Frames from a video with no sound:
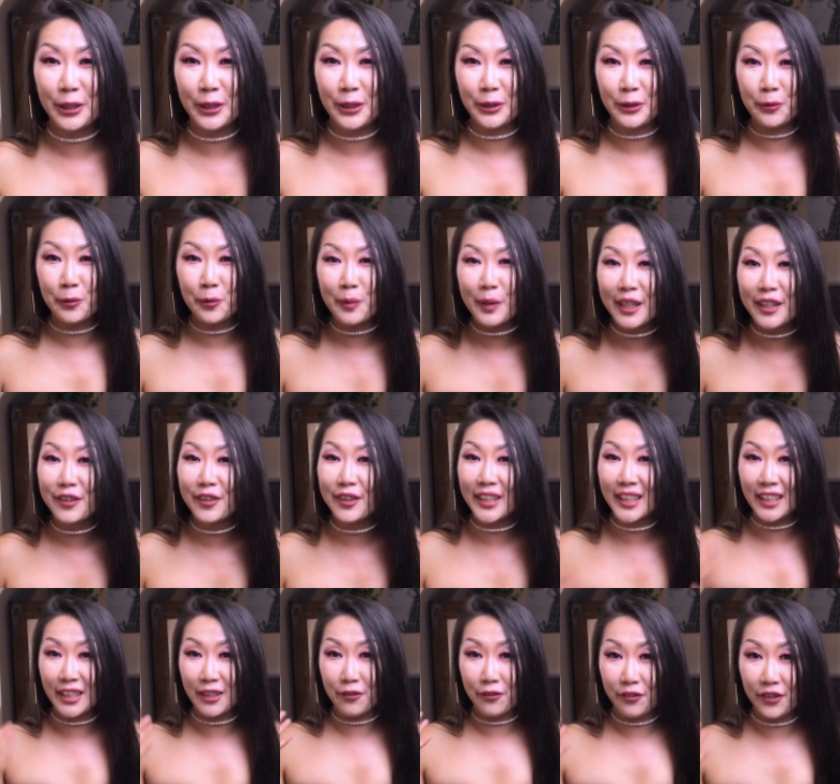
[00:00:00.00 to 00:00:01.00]
to
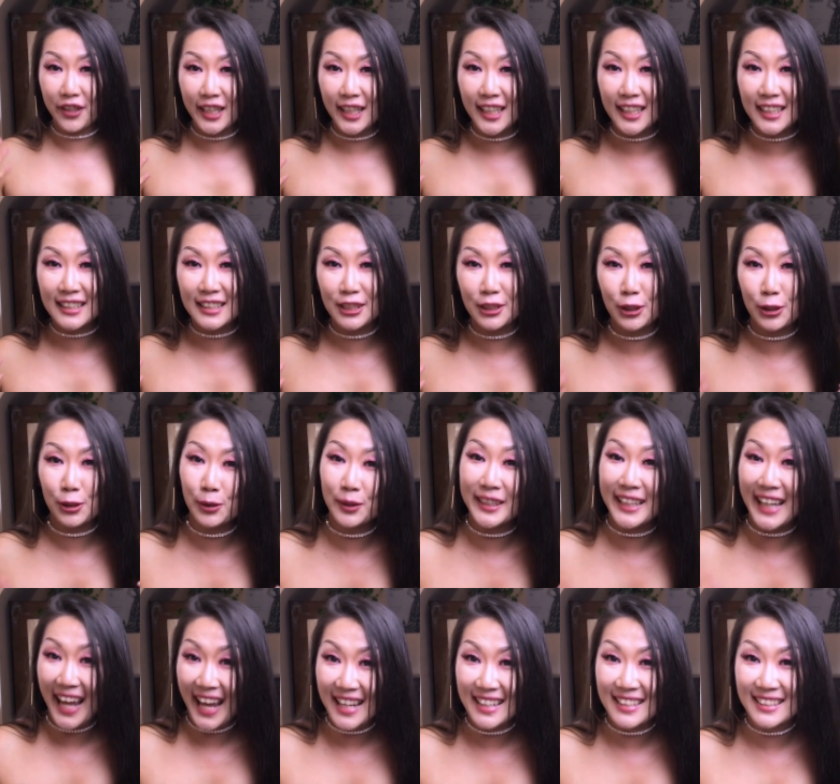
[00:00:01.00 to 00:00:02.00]
wearing the wigs to
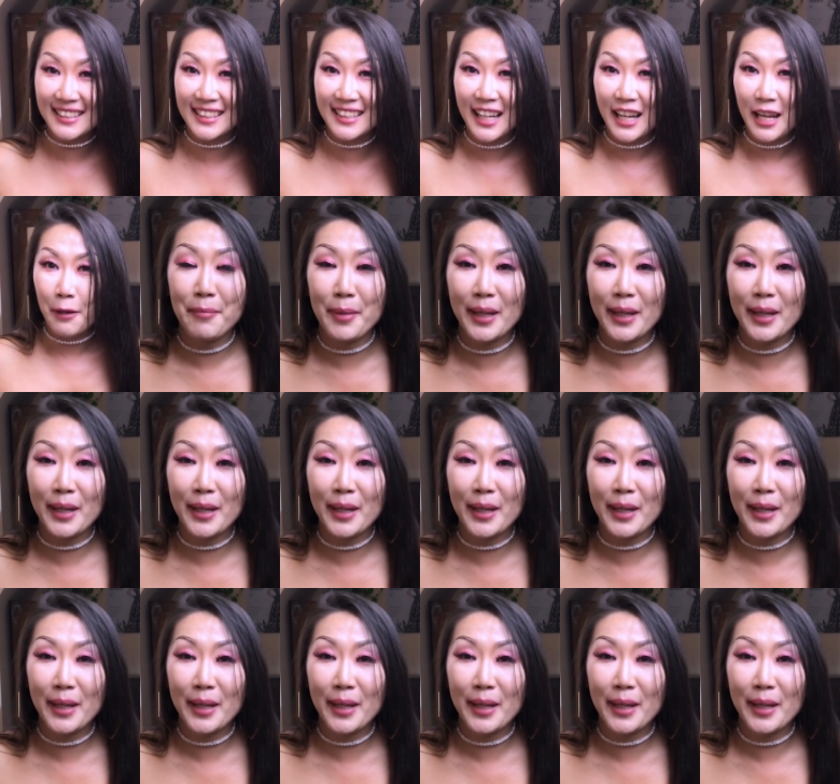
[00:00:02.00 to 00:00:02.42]
dance,